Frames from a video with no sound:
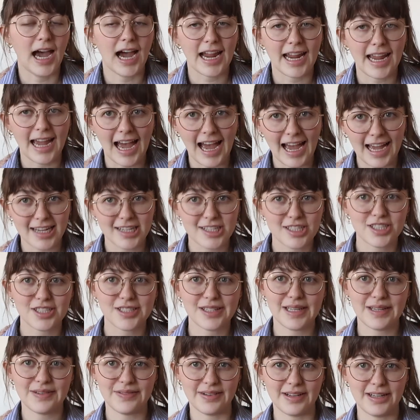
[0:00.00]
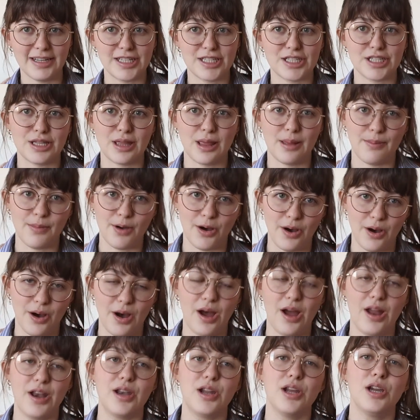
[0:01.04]
I actually finished them
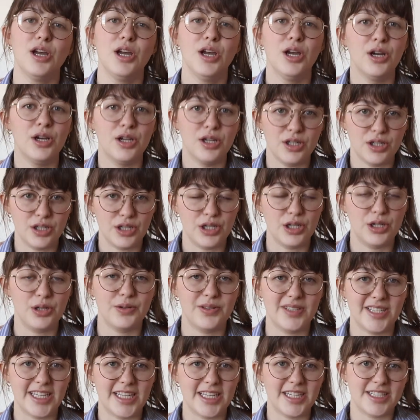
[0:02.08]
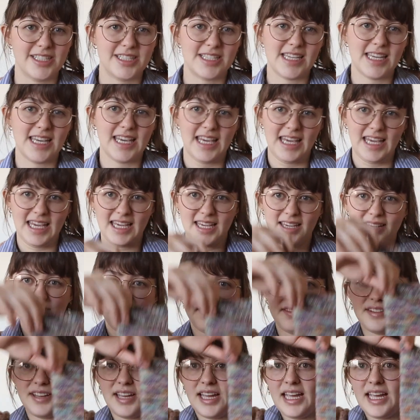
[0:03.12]
on New Year's Eve